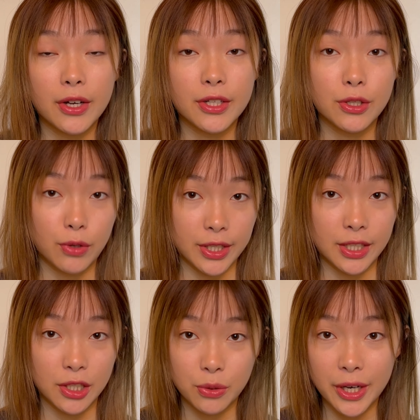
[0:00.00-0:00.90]
a distressing
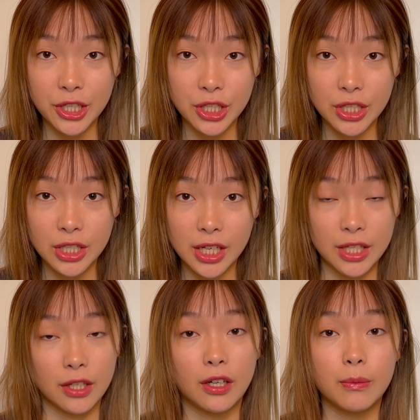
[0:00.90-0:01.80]
situation, he
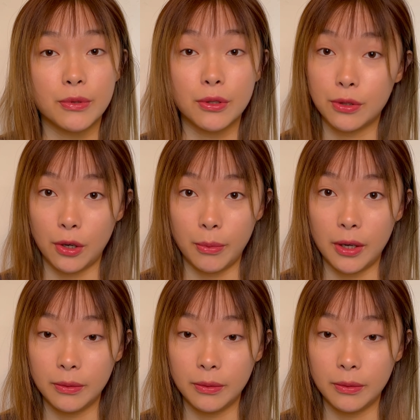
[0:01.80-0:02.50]
succumbs to soma.